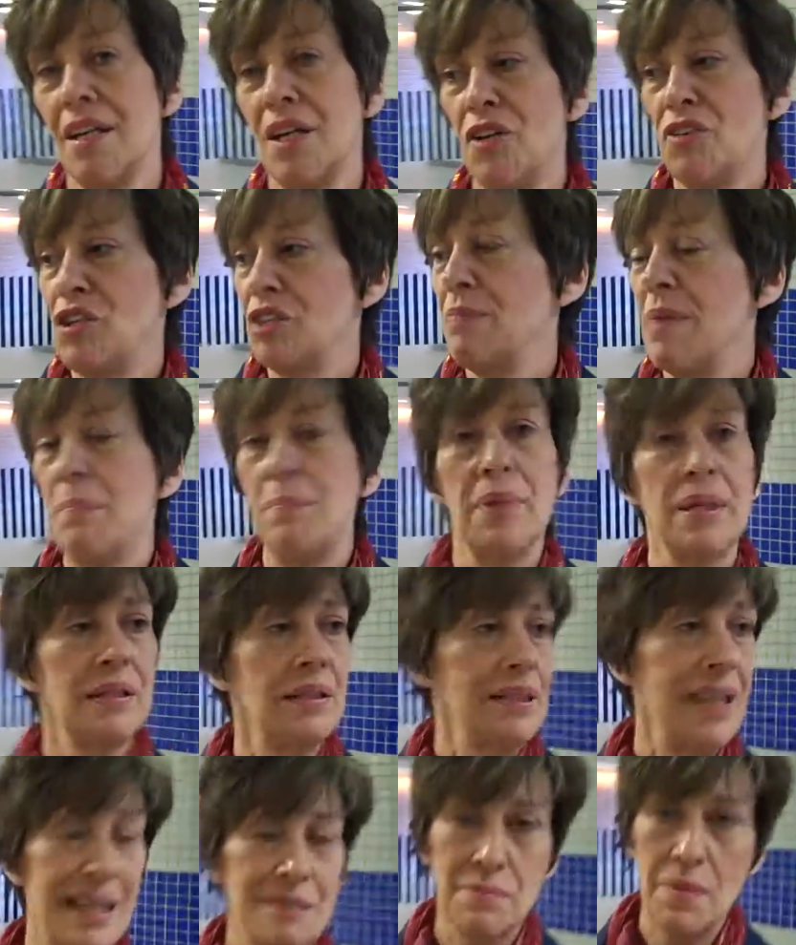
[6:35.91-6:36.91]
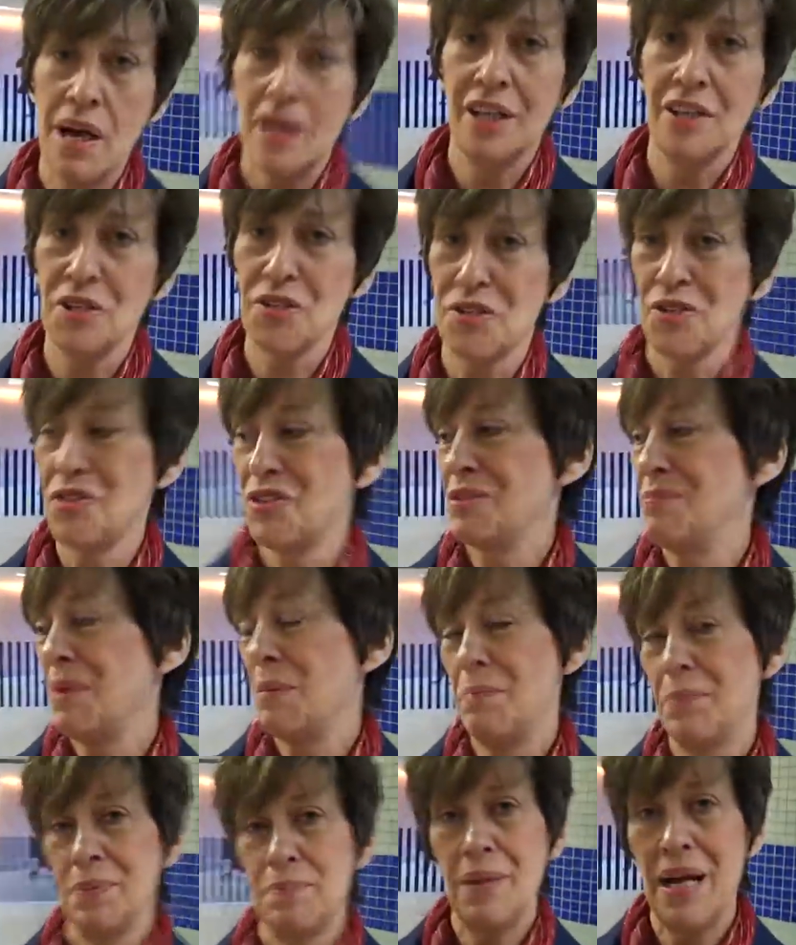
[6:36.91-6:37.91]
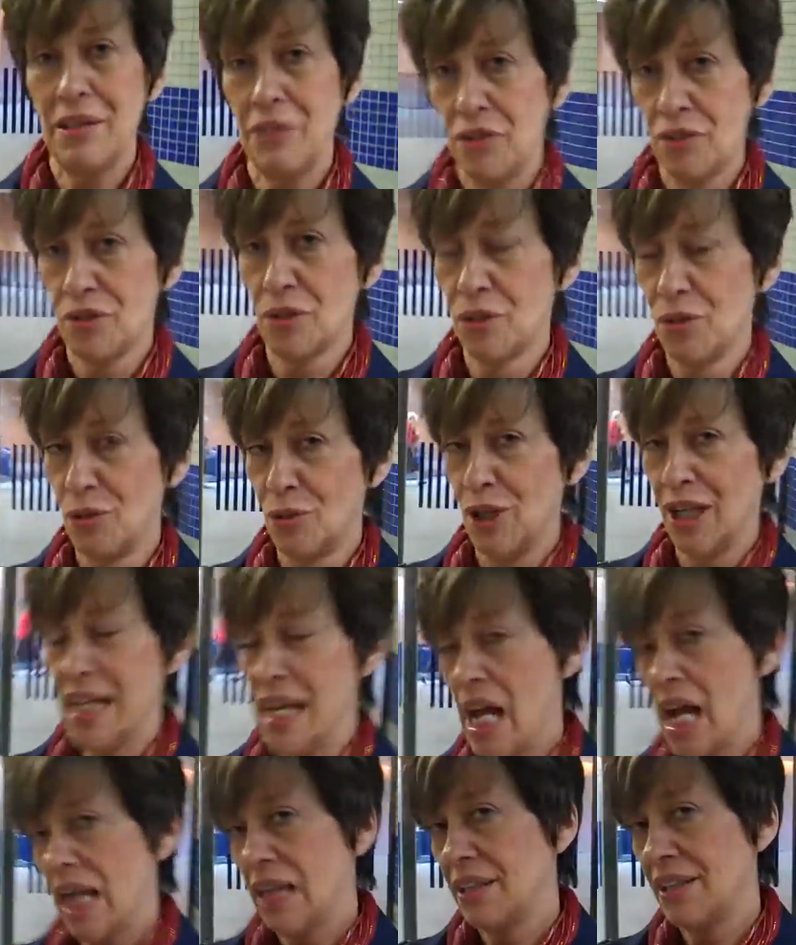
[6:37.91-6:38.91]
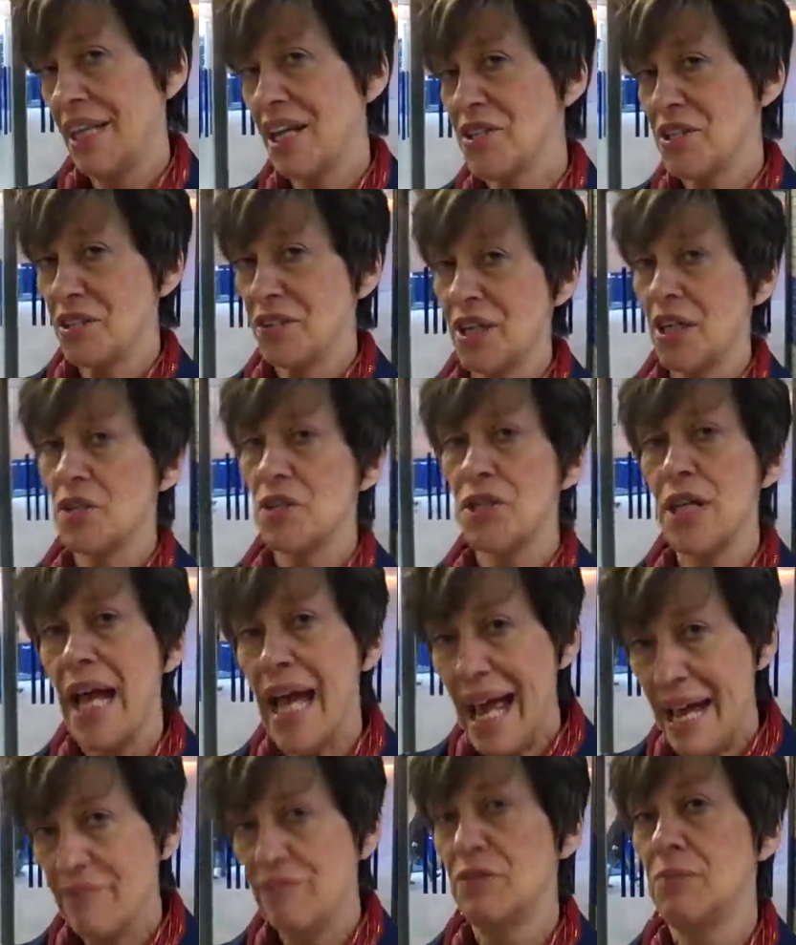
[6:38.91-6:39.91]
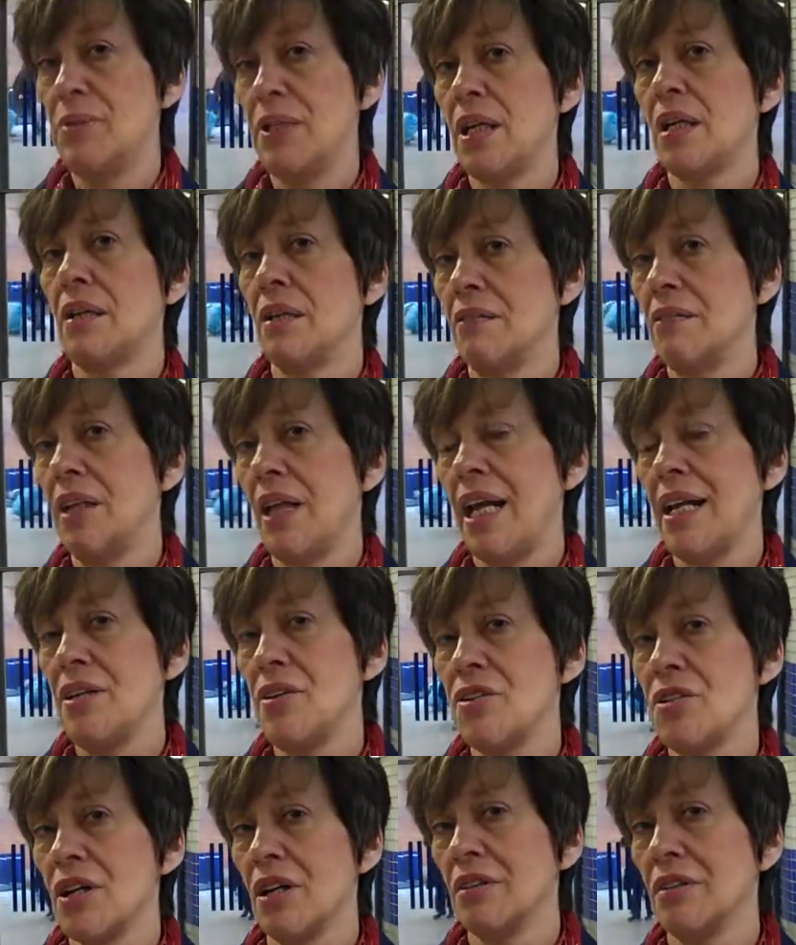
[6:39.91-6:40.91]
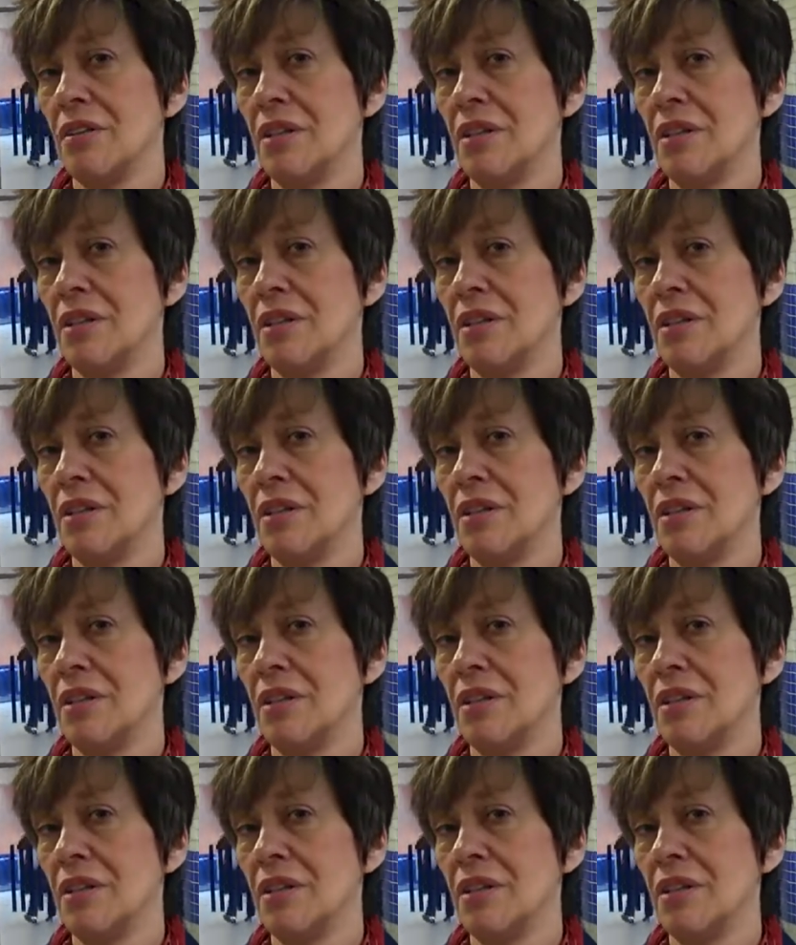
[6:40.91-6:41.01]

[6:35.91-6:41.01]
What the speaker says: Do you remember King Midas, or do you remember Pandora? And these are things that everybody can relate to.